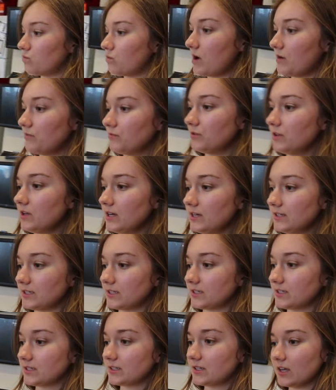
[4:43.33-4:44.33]
Waffle has
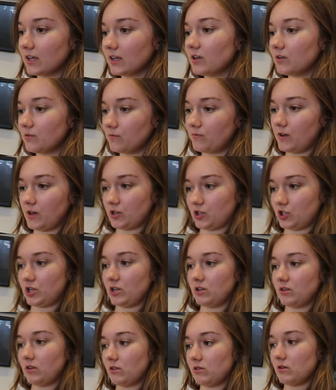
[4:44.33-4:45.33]
a skin
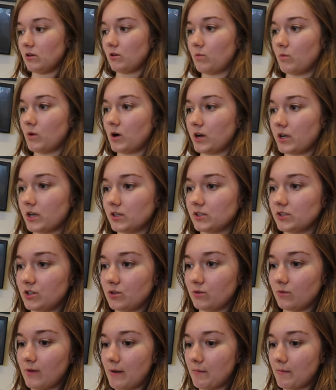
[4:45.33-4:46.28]
infection that they're working to mm.